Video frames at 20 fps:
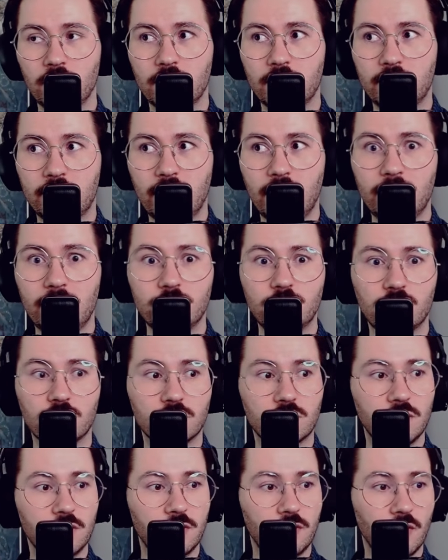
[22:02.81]
games
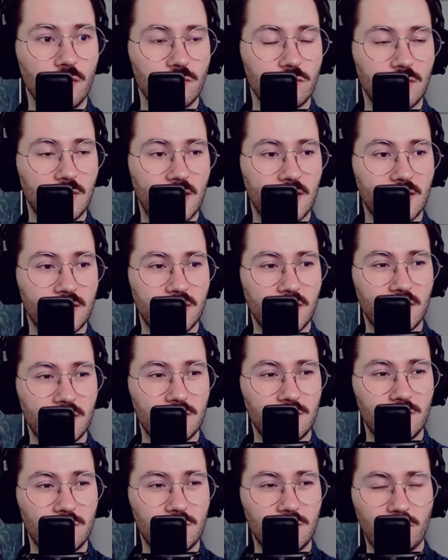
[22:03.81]
usually go to like
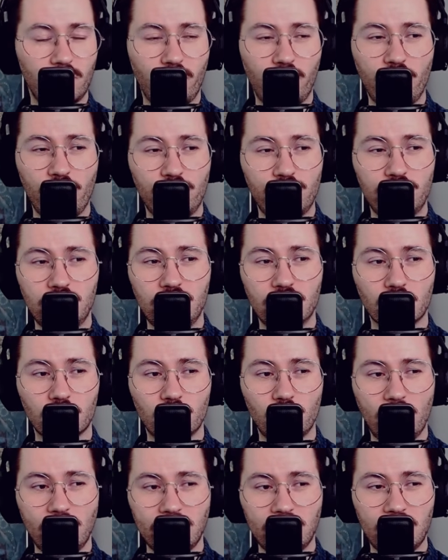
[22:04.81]
turn 15 or
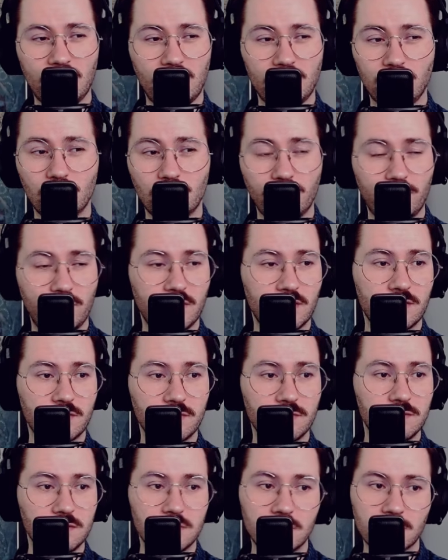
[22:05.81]
20, I don't think
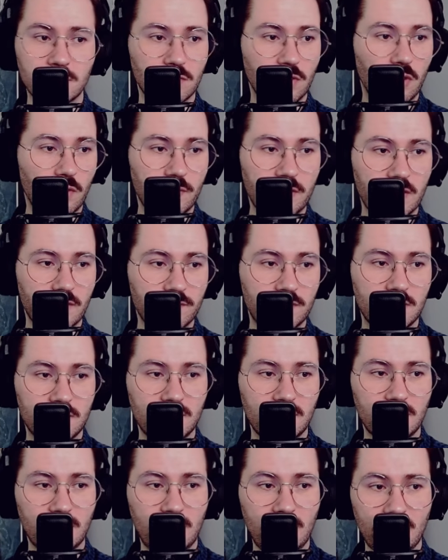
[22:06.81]
going after
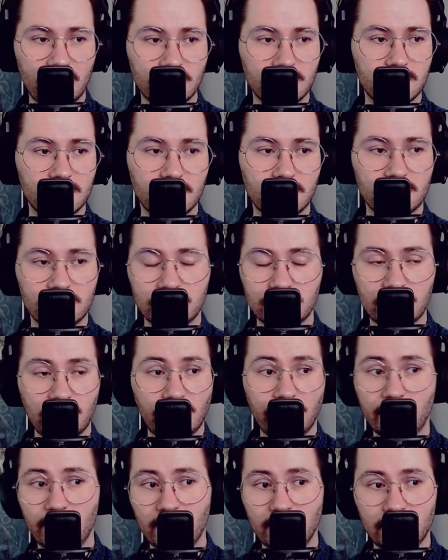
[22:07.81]
their lands is a
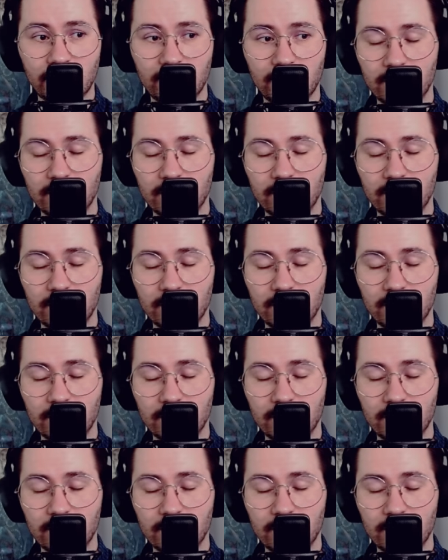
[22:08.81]
great